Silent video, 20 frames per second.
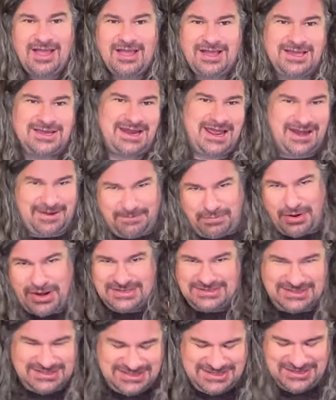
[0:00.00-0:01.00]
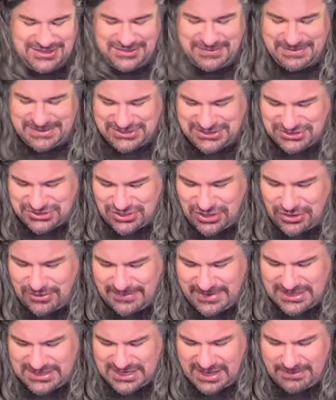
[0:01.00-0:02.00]
Canadian pricing still to be
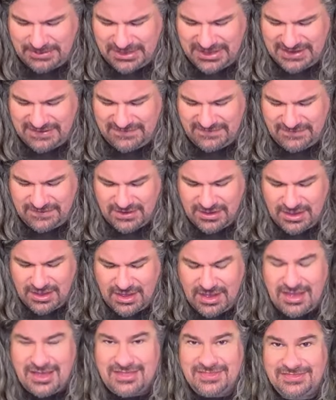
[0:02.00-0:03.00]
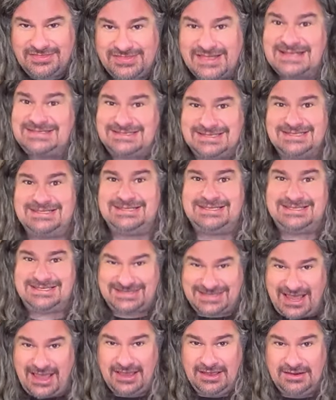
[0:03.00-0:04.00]
determined, I believe. That's
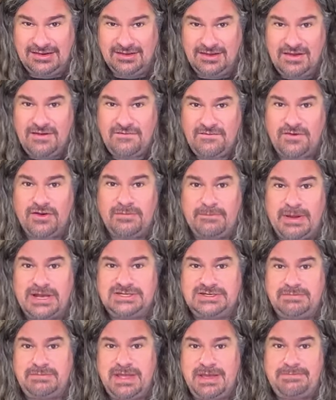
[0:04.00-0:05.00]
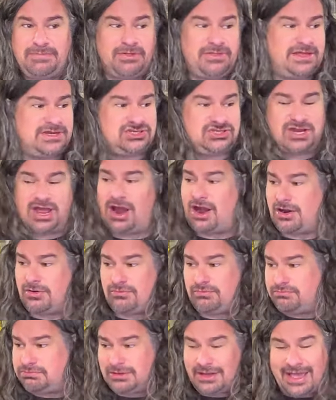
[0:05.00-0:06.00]
insane for a bunch of people that
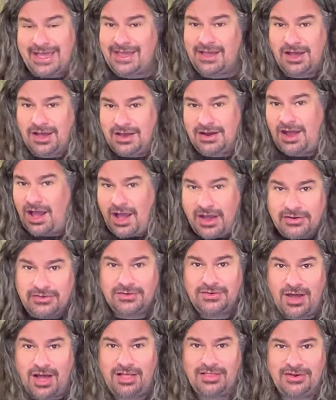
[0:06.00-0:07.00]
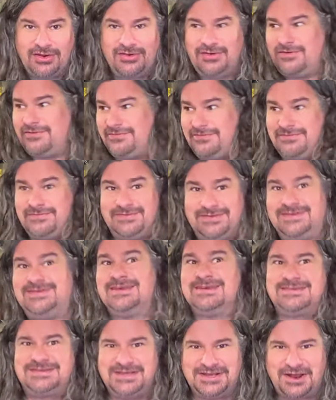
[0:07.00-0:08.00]
are playing on a $100 or
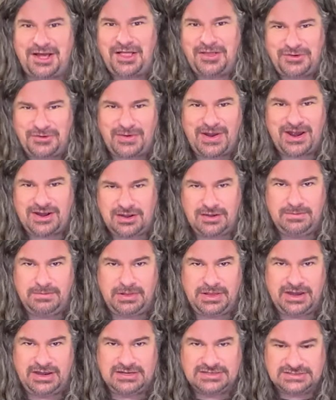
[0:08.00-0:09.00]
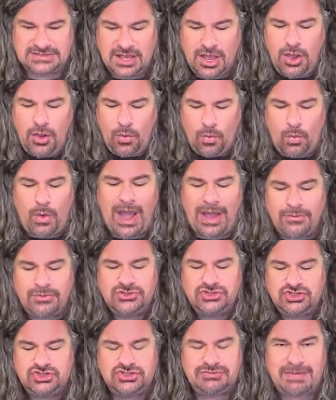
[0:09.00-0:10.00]
$60 record players. Why
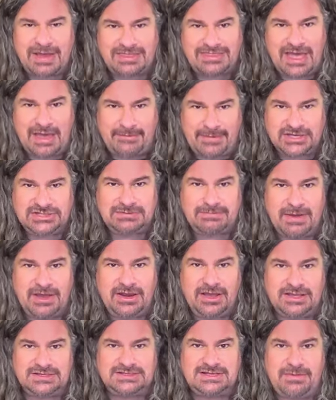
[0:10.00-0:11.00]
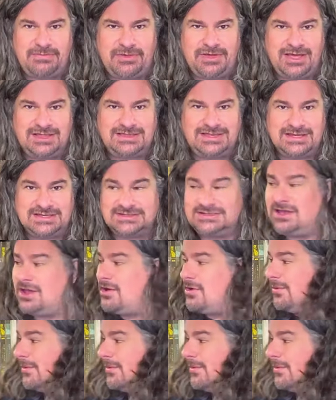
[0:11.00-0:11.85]
would you spend that much money on something like this?